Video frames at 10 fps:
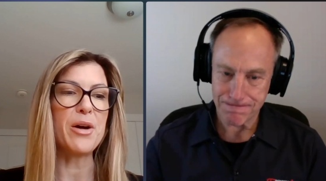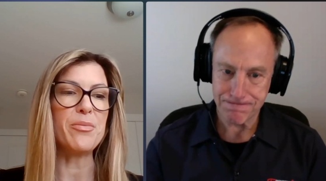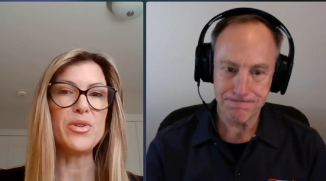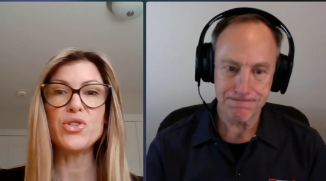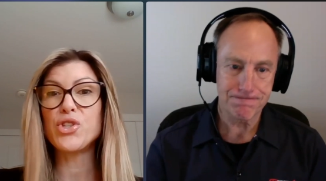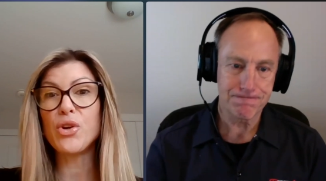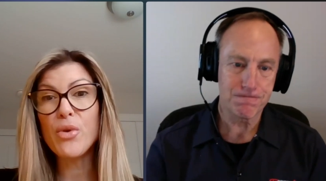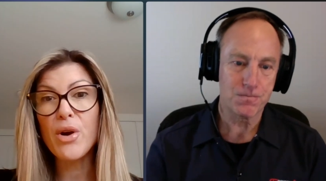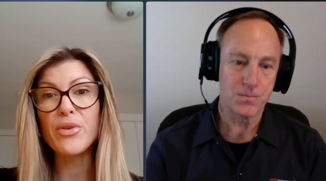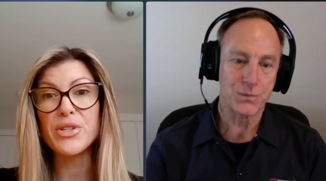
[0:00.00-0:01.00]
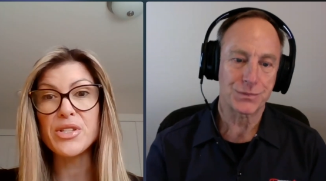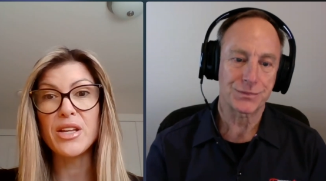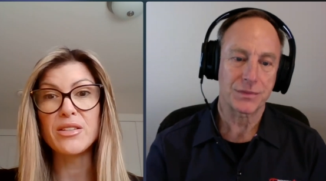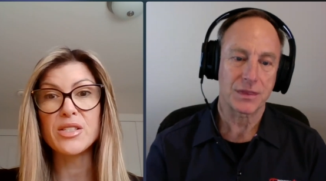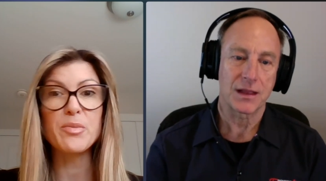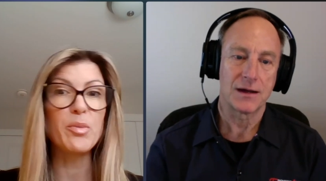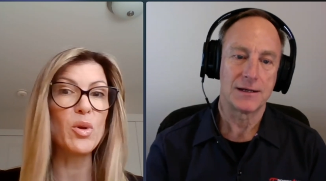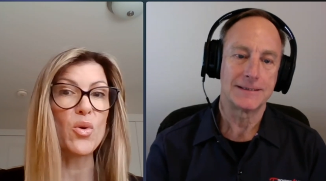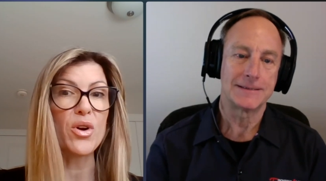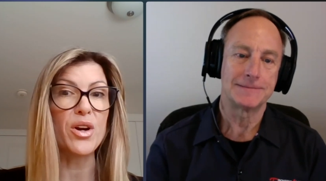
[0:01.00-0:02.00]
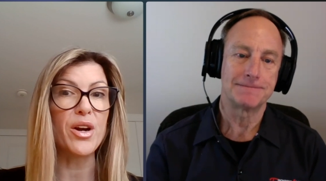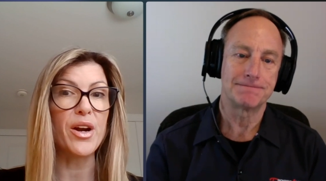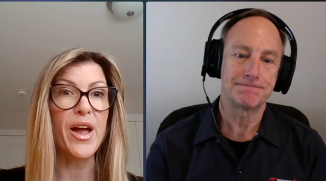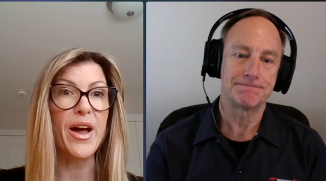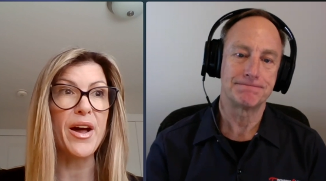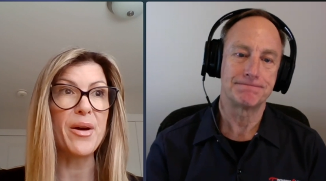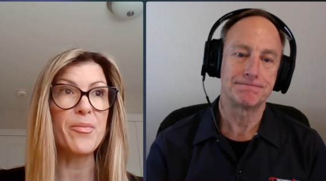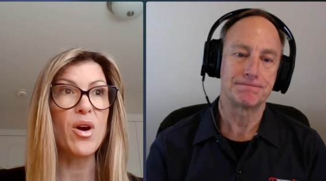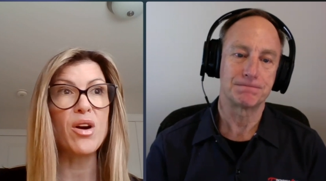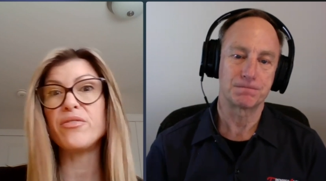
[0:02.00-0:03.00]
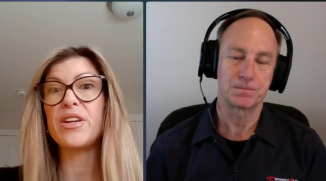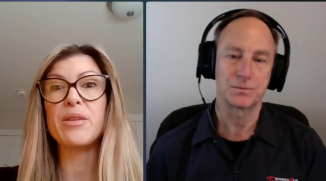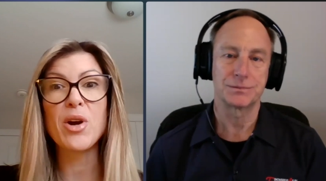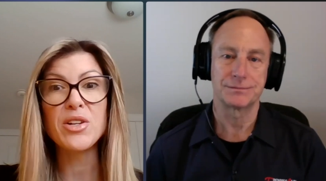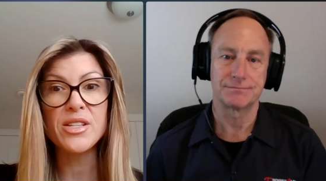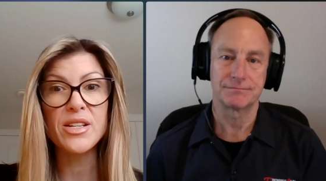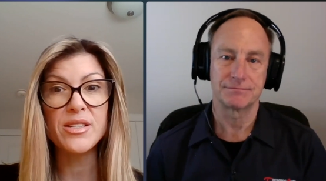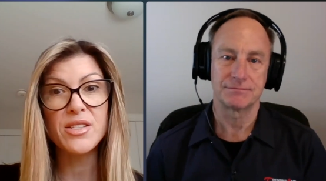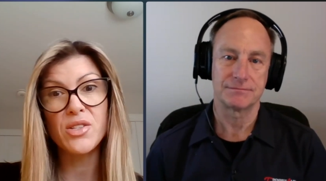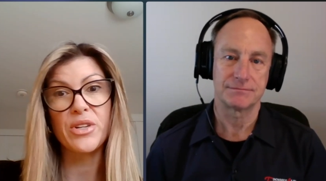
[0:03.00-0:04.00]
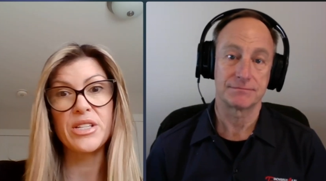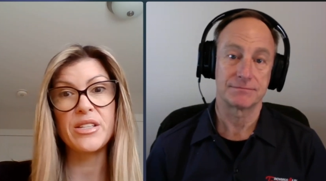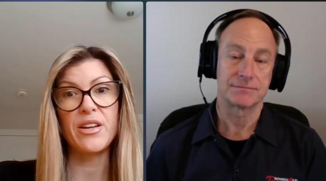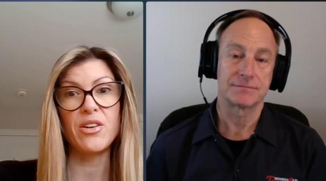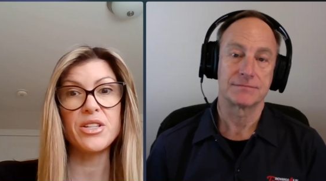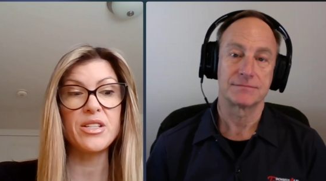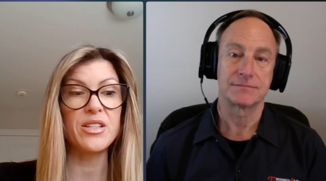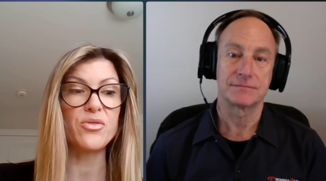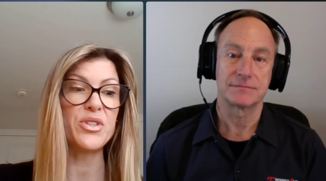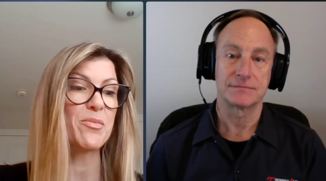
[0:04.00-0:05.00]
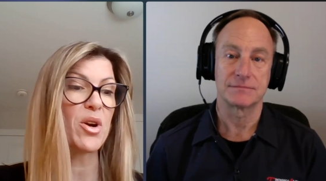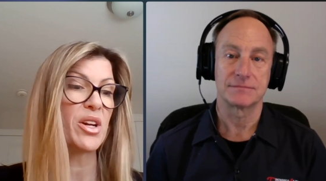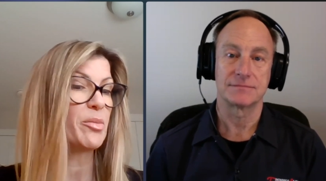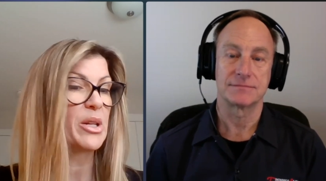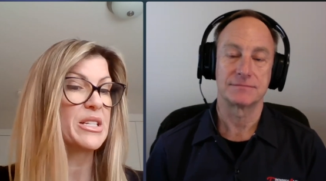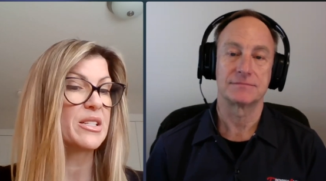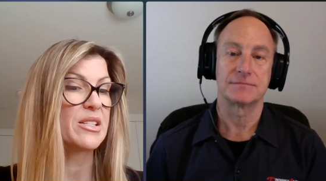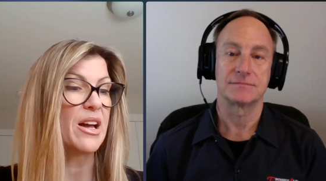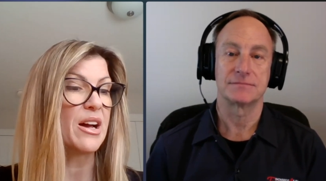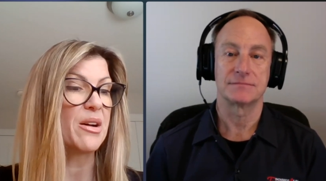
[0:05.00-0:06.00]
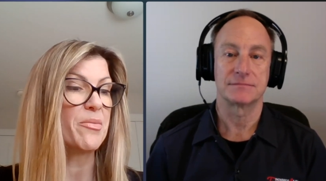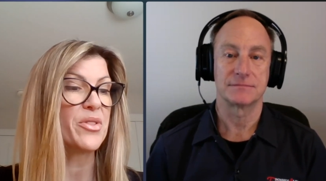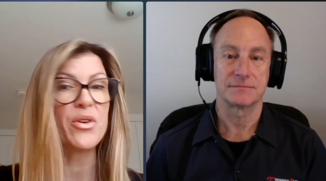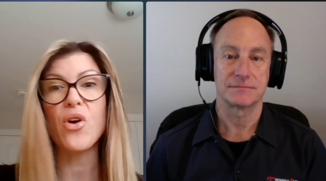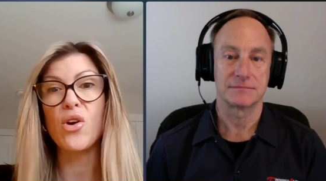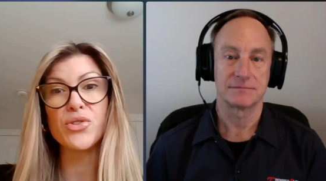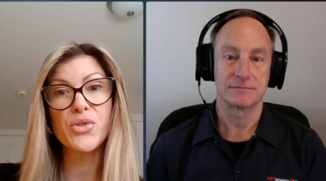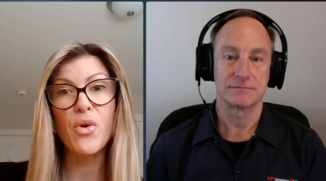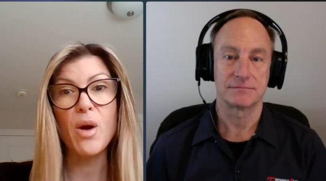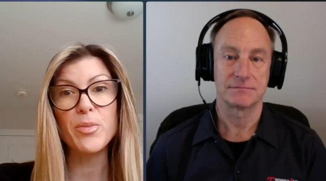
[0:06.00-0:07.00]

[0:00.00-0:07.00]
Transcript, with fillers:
Speaker 1: Um, showgoers can explore um, RV parts and accessories in our accessories marketplace. Um, there are also